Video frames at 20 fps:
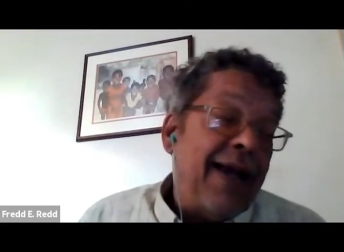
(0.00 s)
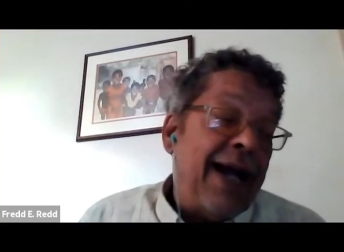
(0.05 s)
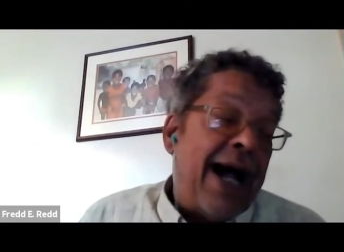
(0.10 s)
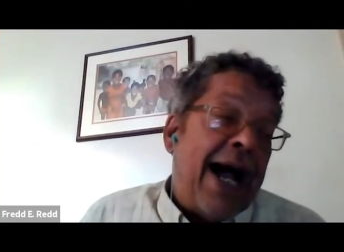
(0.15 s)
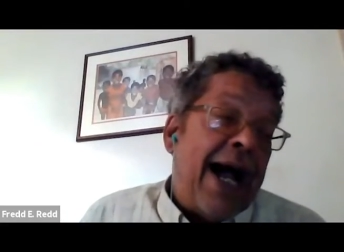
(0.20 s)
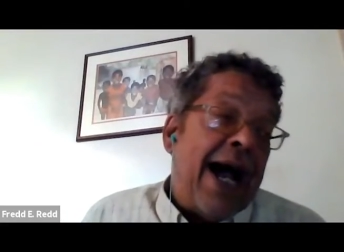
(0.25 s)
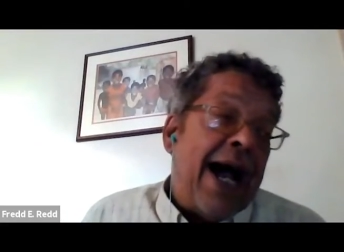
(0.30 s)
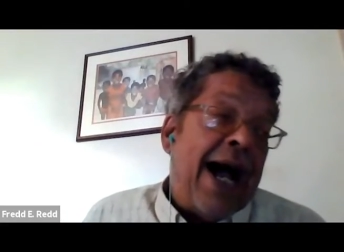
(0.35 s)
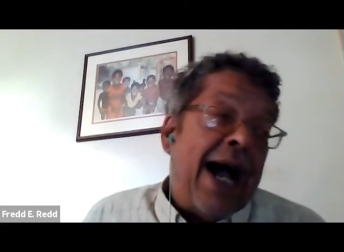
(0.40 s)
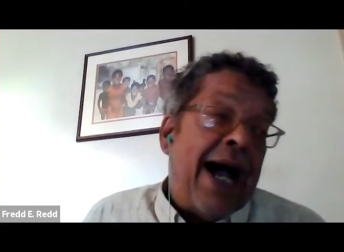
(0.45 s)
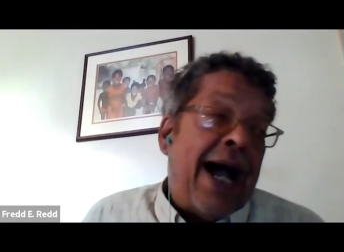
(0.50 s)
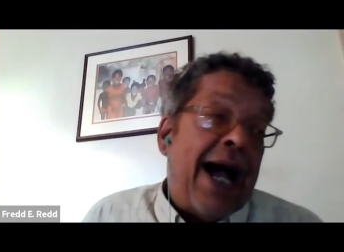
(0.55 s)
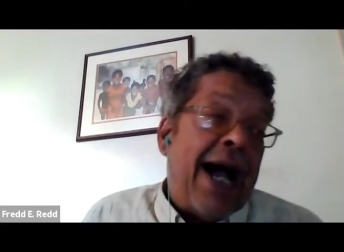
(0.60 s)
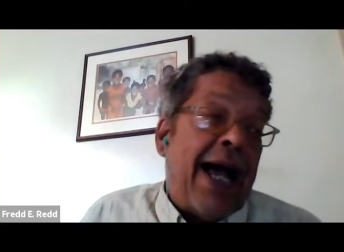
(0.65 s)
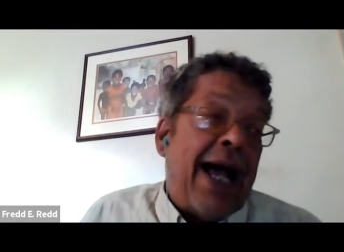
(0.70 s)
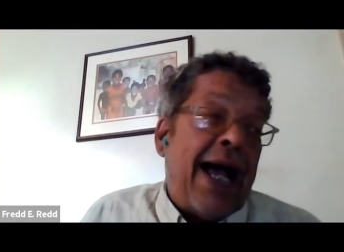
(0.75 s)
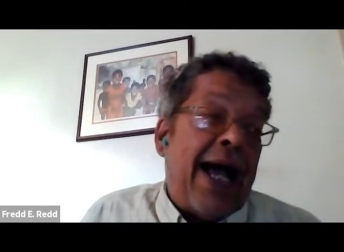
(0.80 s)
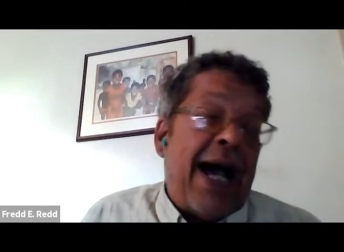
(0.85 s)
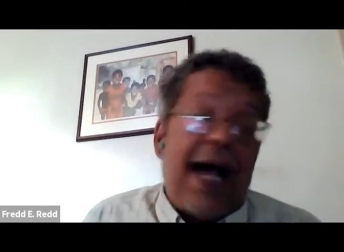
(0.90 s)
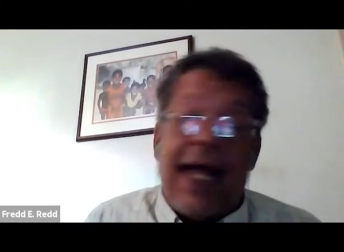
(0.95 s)

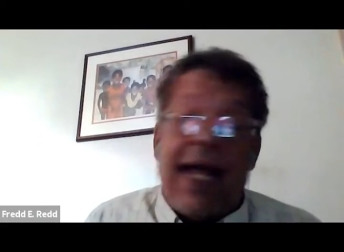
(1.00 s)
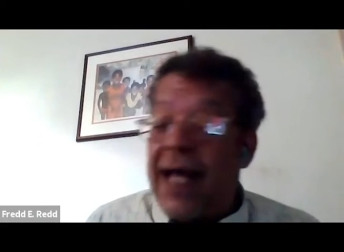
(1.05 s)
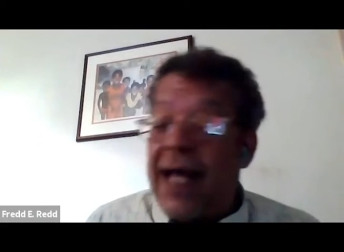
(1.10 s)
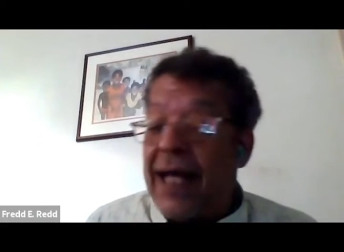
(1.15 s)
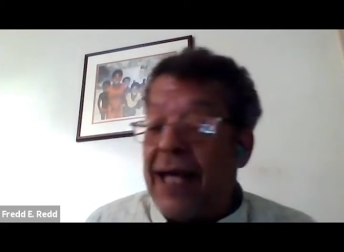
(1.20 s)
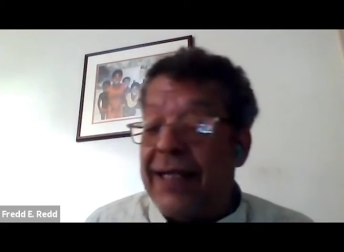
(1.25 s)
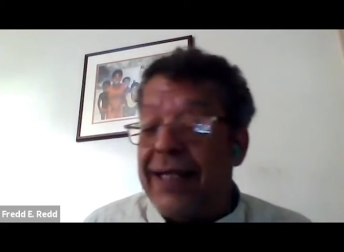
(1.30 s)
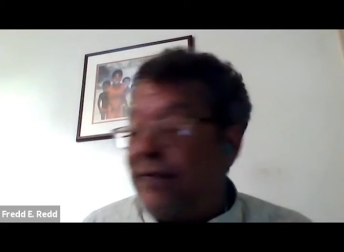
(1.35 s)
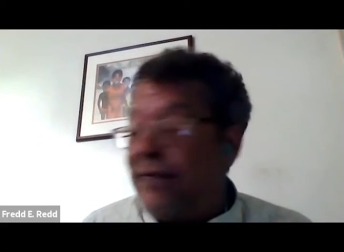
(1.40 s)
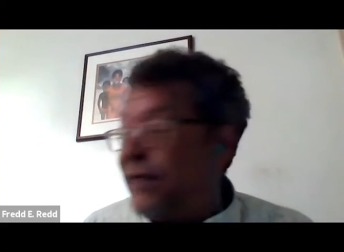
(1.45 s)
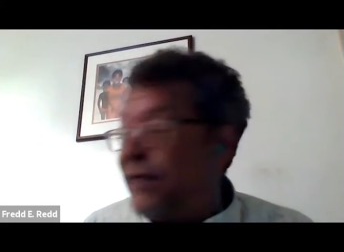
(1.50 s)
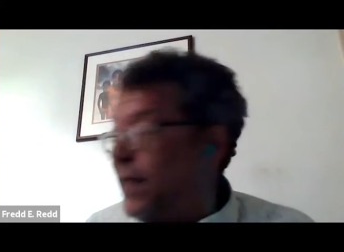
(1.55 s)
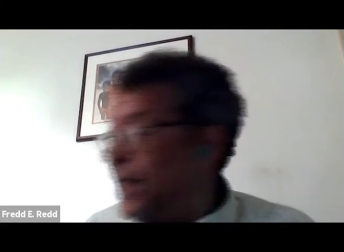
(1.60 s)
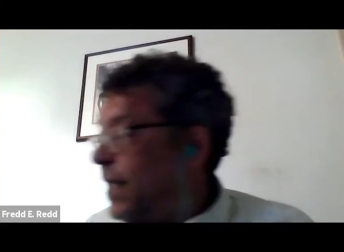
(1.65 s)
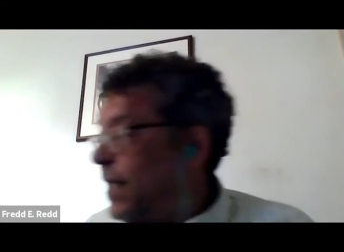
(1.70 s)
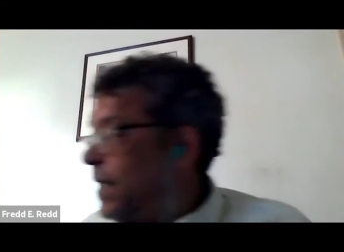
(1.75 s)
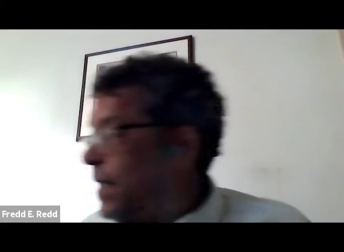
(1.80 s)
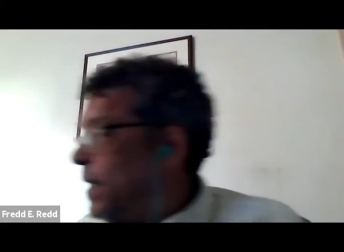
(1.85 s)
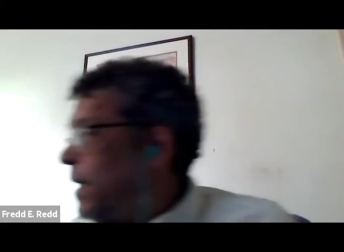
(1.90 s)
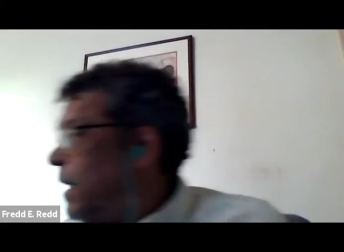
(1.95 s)
I
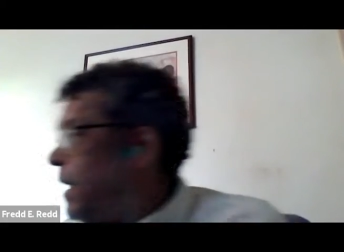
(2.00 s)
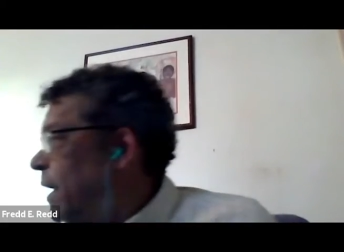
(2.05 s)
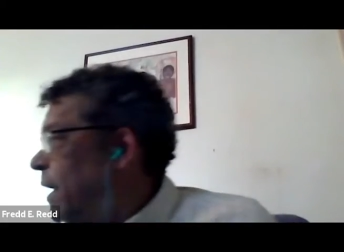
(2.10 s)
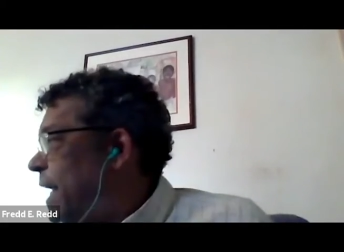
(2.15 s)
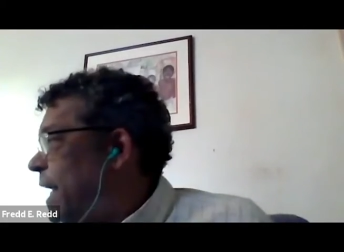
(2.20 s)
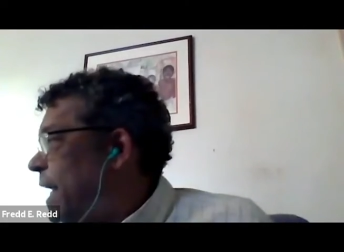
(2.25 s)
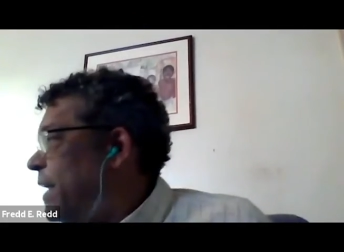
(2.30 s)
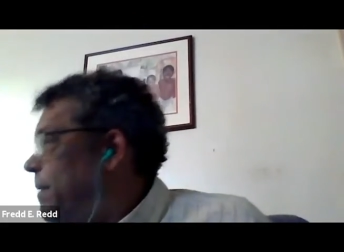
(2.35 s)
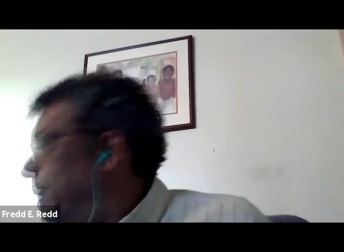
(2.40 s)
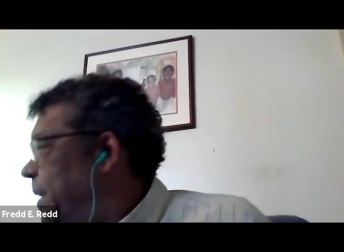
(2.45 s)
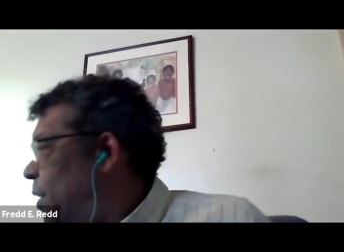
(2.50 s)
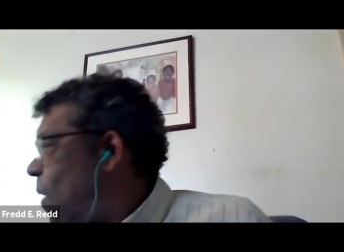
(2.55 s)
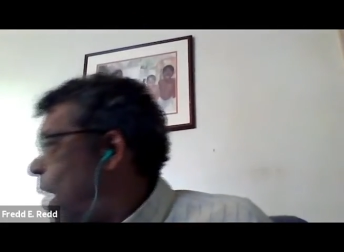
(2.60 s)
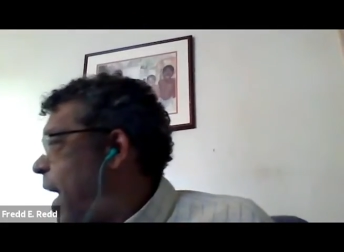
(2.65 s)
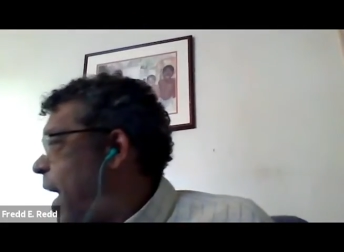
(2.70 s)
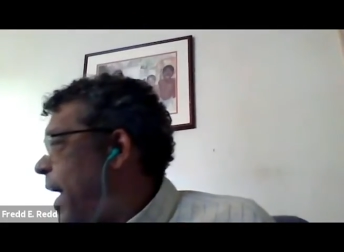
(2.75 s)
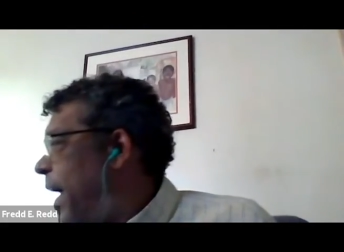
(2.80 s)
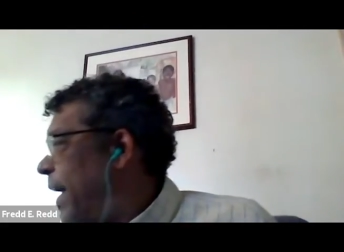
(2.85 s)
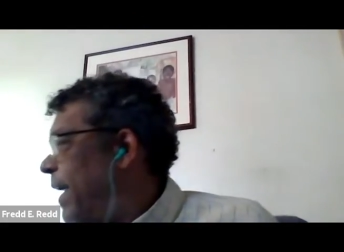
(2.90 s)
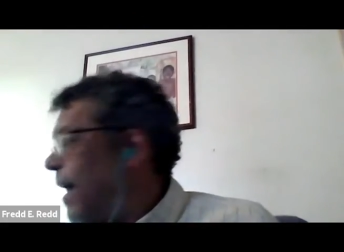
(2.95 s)
definitely. London, be
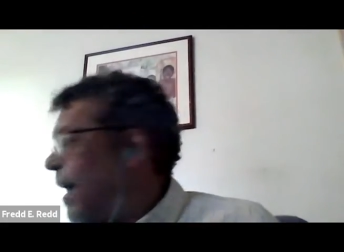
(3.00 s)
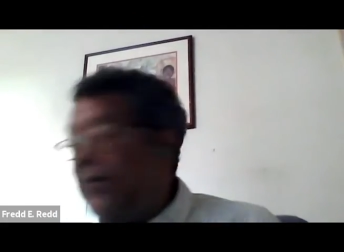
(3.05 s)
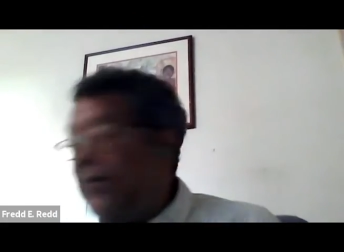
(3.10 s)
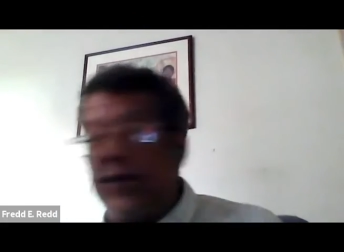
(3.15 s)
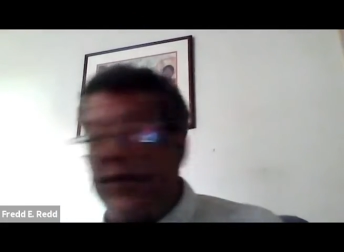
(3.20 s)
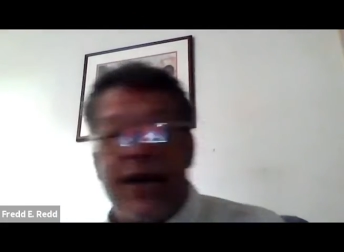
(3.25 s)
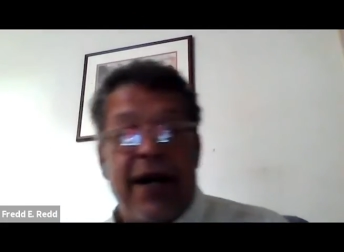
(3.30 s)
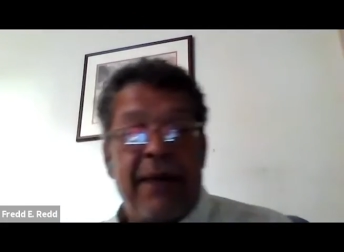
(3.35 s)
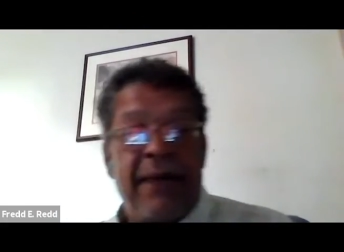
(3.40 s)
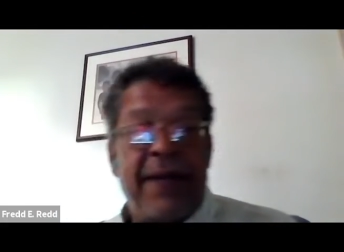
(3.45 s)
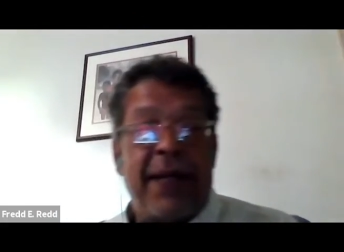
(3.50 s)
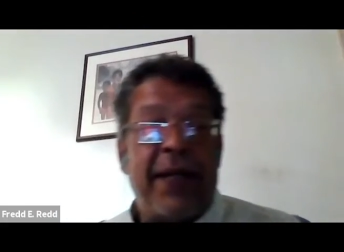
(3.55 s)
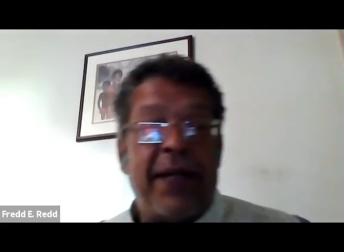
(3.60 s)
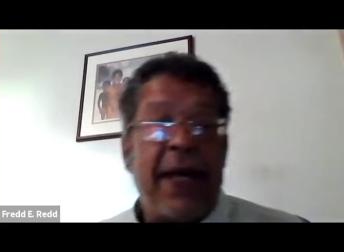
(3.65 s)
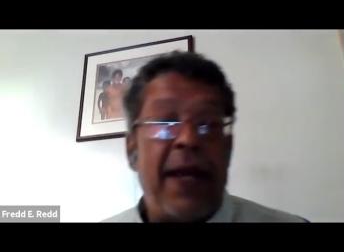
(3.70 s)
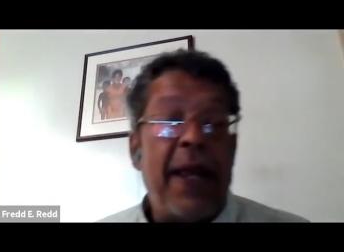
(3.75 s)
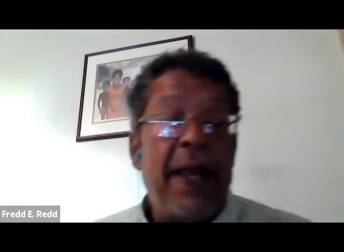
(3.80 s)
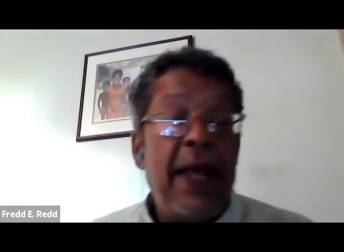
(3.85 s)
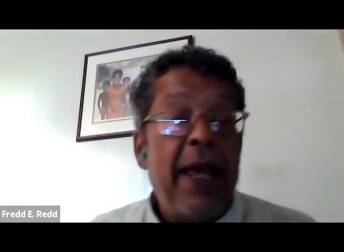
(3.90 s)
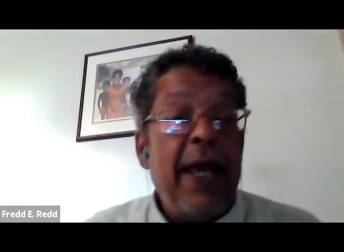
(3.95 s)
quiet. I'm sorry about that.